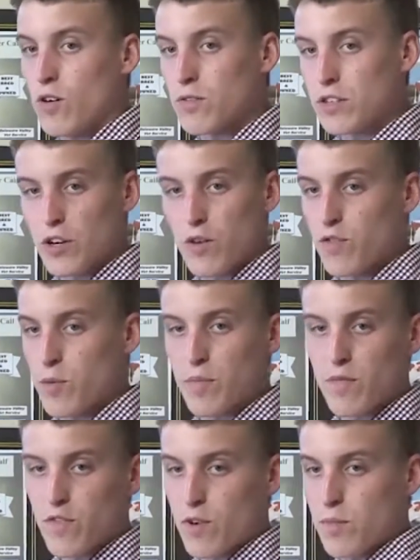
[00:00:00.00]

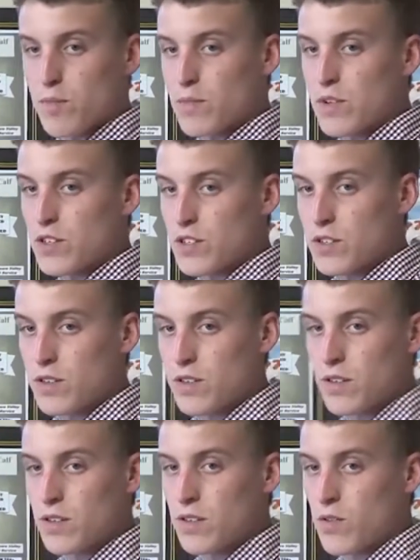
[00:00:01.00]
from
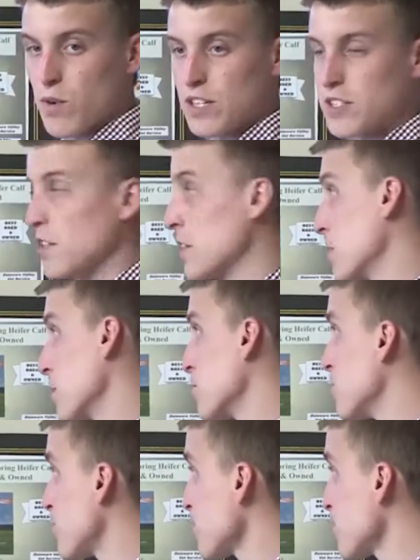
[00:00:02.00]
the rest of the year.